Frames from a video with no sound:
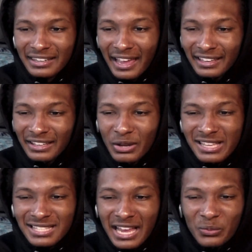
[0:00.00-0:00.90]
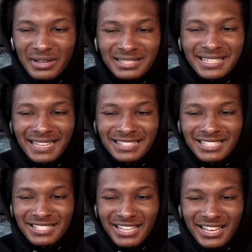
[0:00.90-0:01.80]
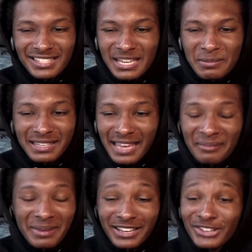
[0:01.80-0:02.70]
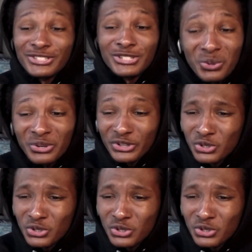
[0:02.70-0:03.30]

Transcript: Like, it's like once he got to the Suns, he became like a shooter.